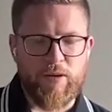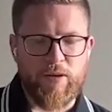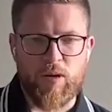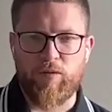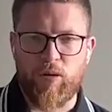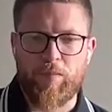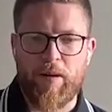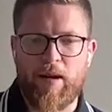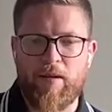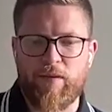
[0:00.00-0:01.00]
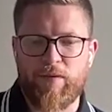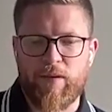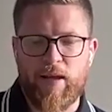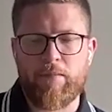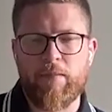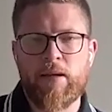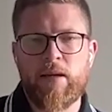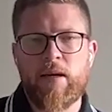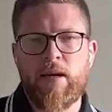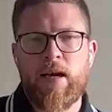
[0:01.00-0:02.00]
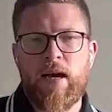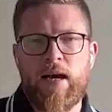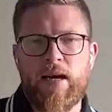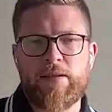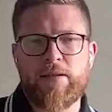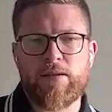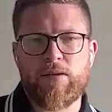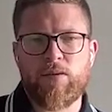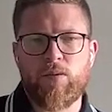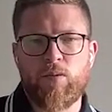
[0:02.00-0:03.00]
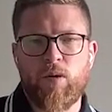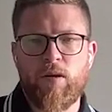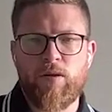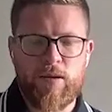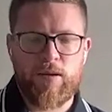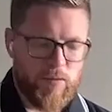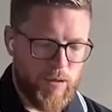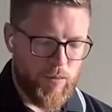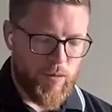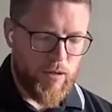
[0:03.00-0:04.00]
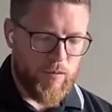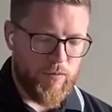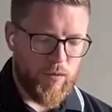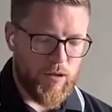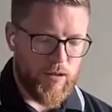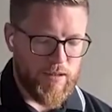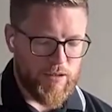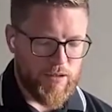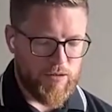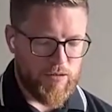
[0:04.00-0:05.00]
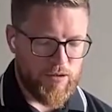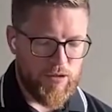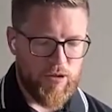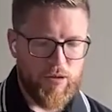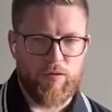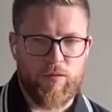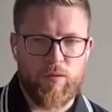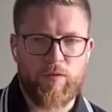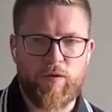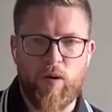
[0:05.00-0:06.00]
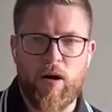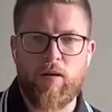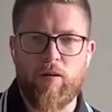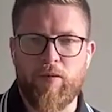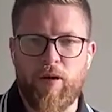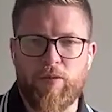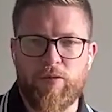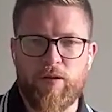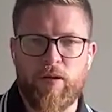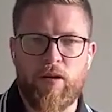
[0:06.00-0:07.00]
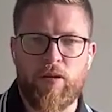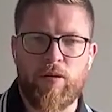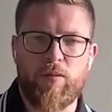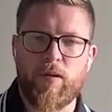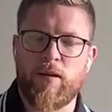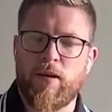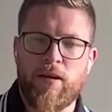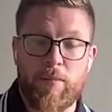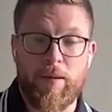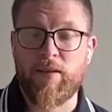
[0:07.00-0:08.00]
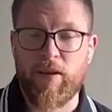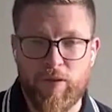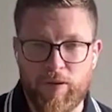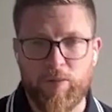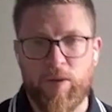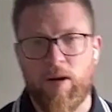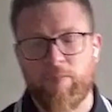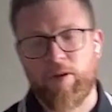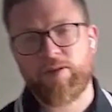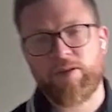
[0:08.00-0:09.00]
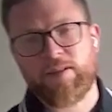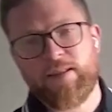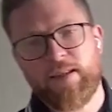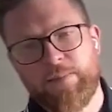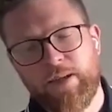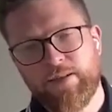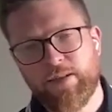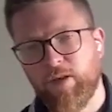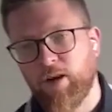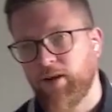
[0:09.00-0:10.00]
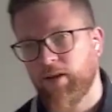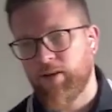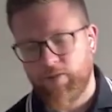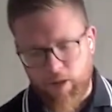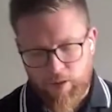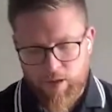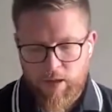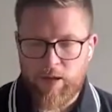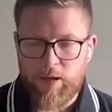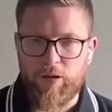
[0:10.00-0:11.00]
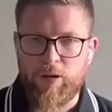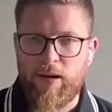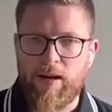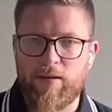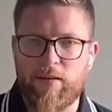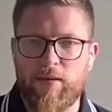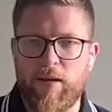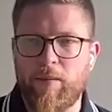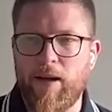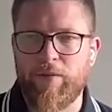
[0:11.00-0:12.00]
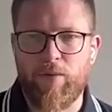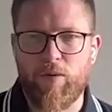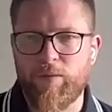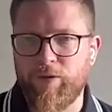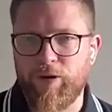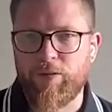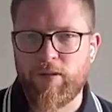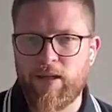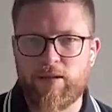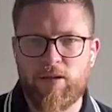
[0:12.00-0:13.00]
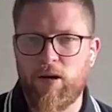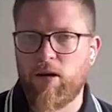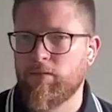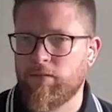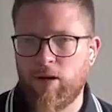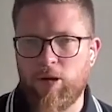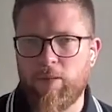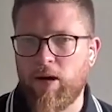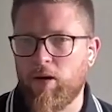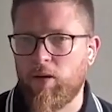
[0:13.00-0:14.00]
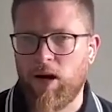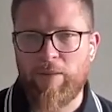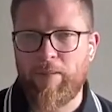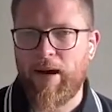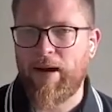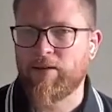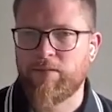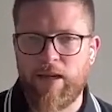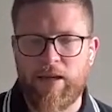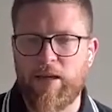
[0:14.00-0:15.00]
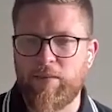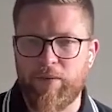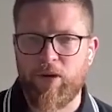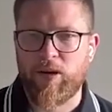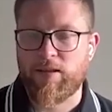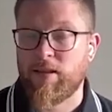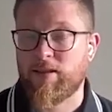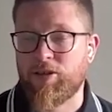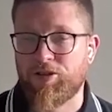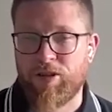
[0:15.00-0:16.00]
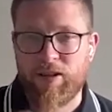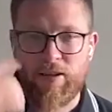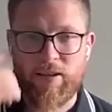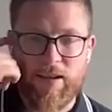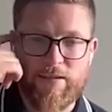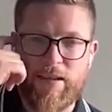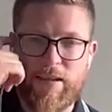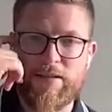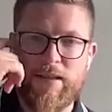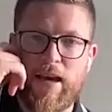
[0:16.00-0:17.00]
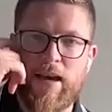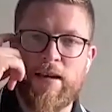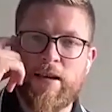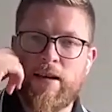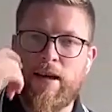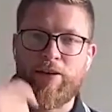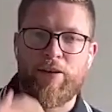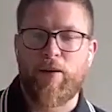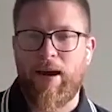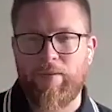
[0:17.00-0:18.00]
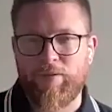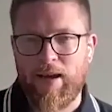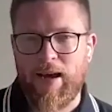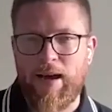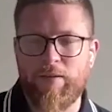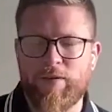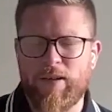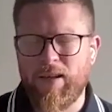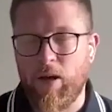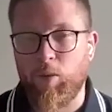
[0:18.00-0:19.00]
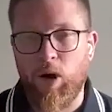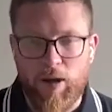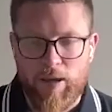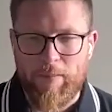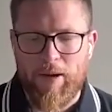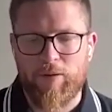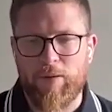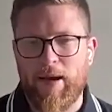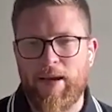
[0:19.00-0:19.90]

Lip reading: kind of real benefit for them. And one of the things that we work with organisations to do through our approach, and the big difference between our approach is accessibility, right? Like, so you can access our platform through desktop, mobile, iPad, any device that essentially can connect to the internet. And you don't have to have a work email